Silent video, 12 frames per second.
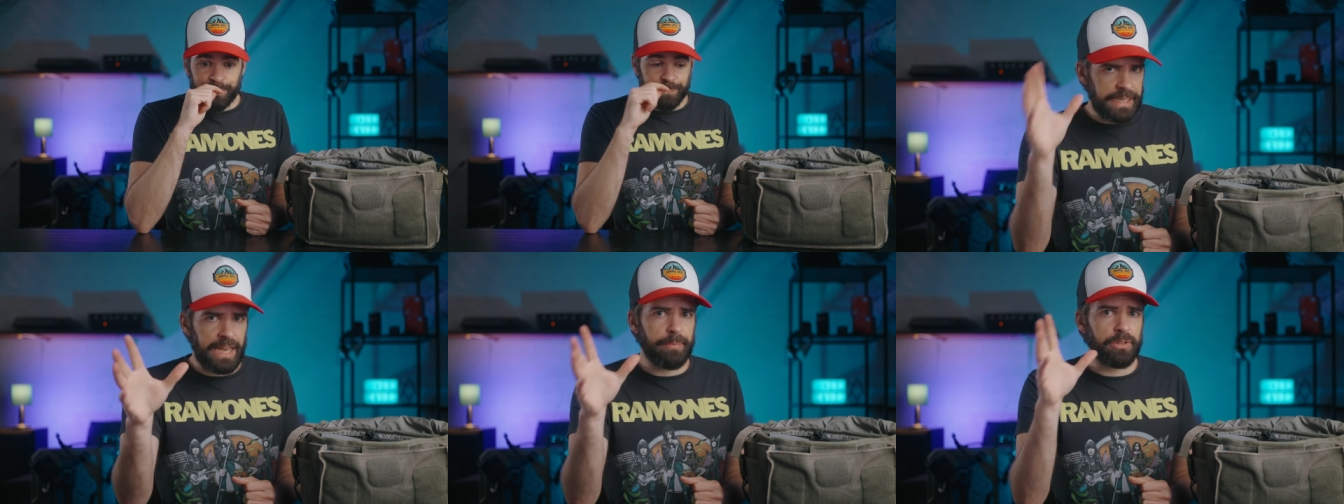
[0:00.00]

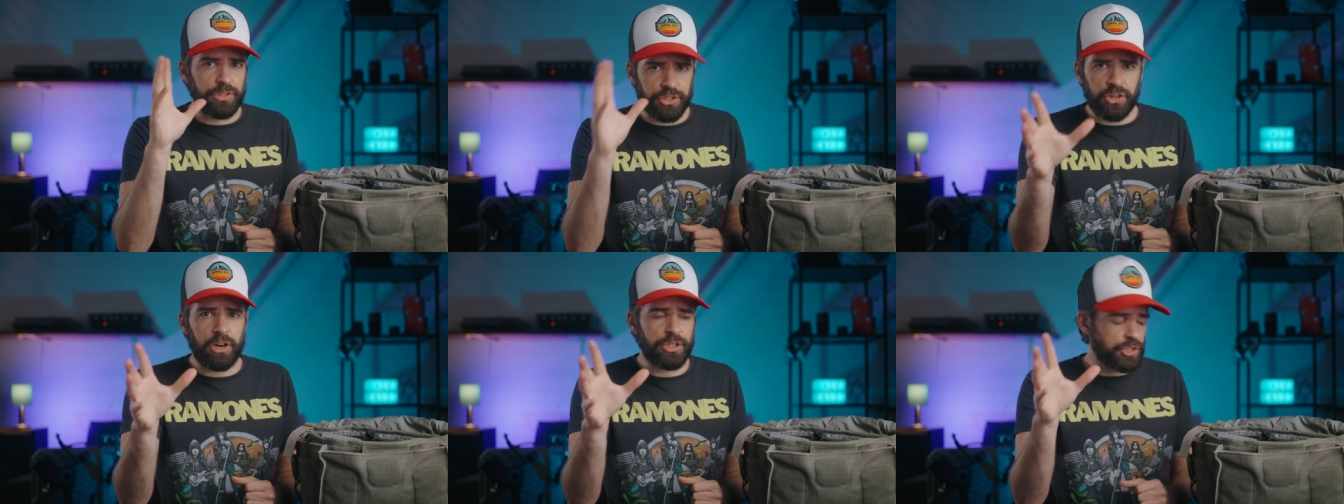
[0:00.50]
Cables,
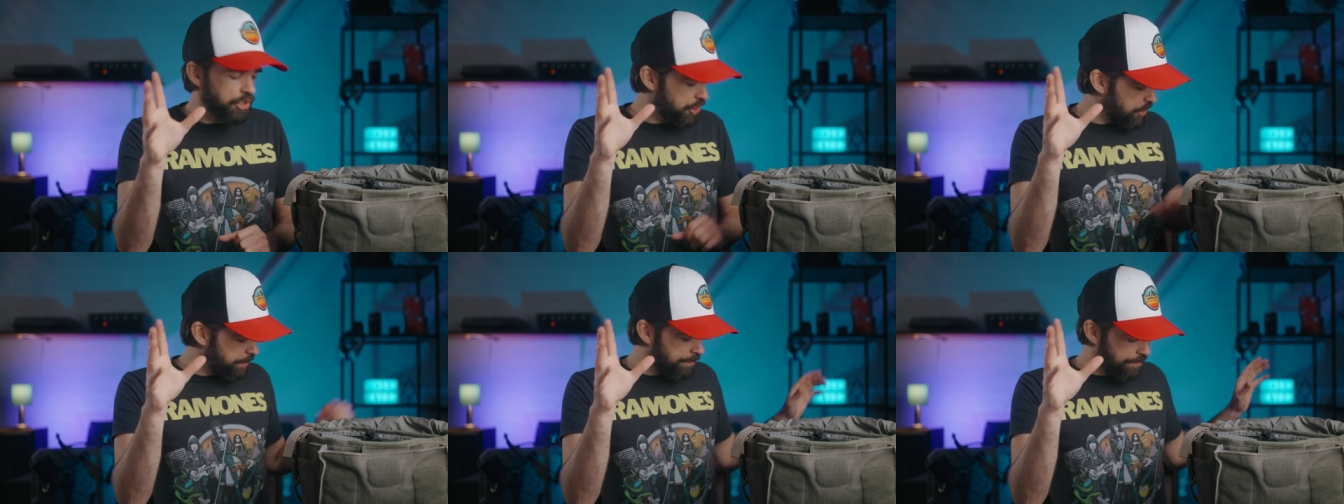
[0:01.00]

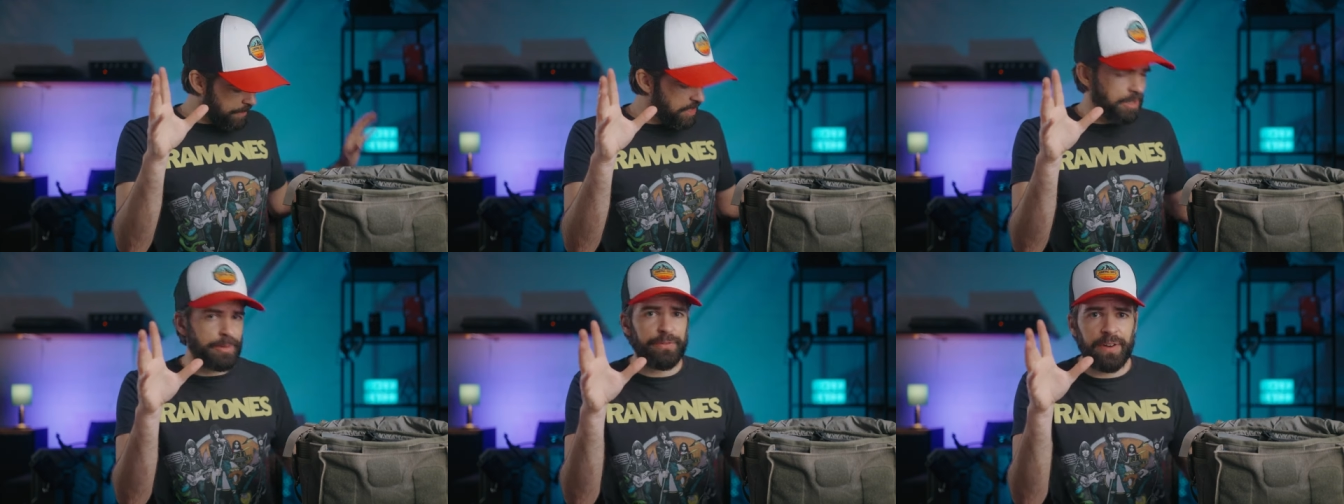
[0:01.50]
chargers. It's
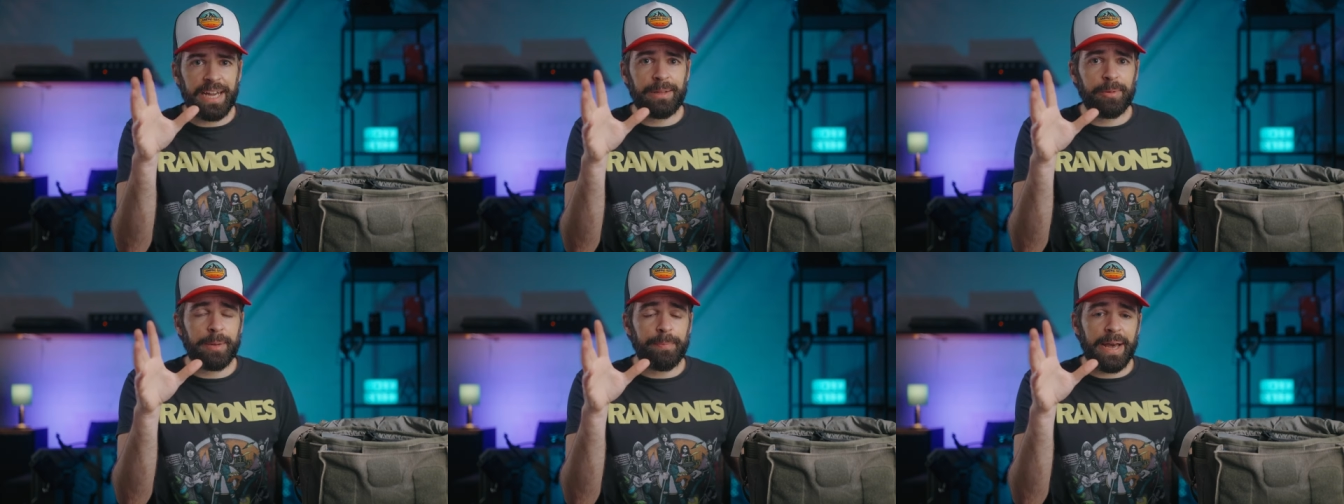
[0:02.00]
gonna be fine in
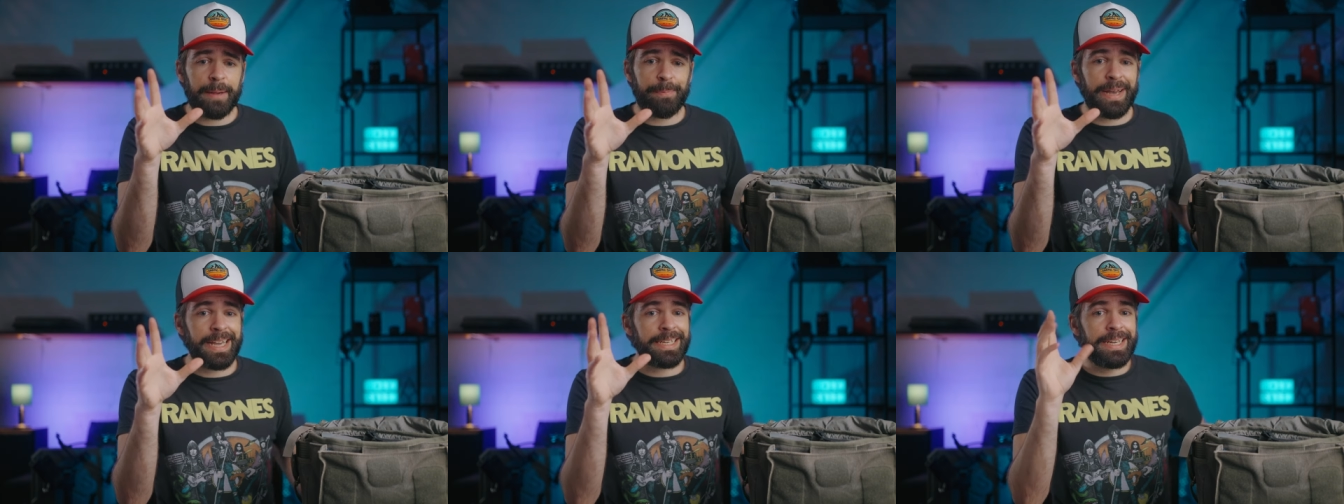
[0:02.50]
my
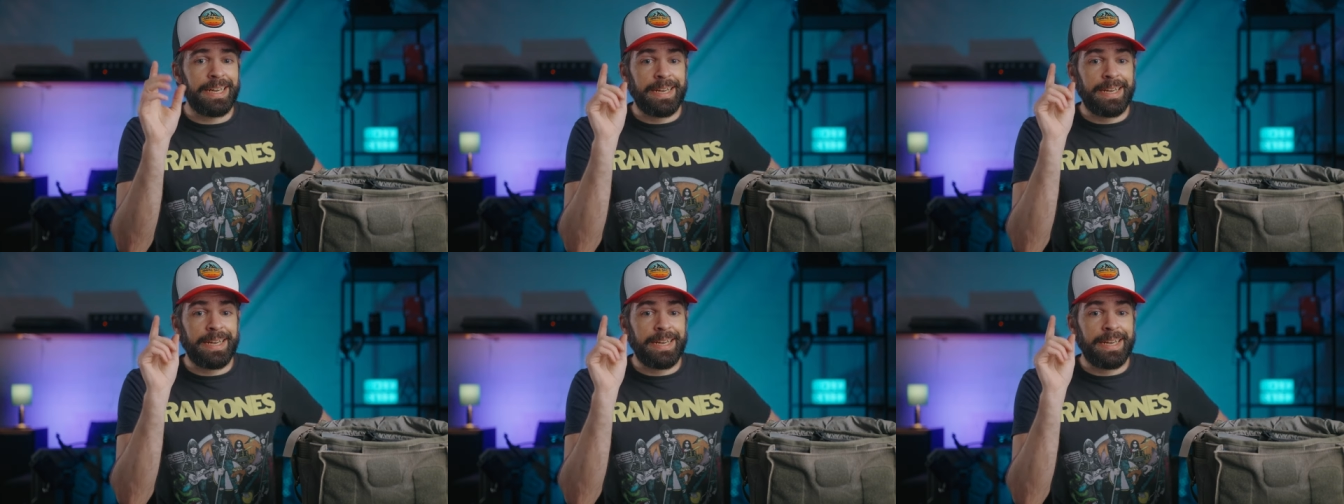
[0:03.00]
backpack.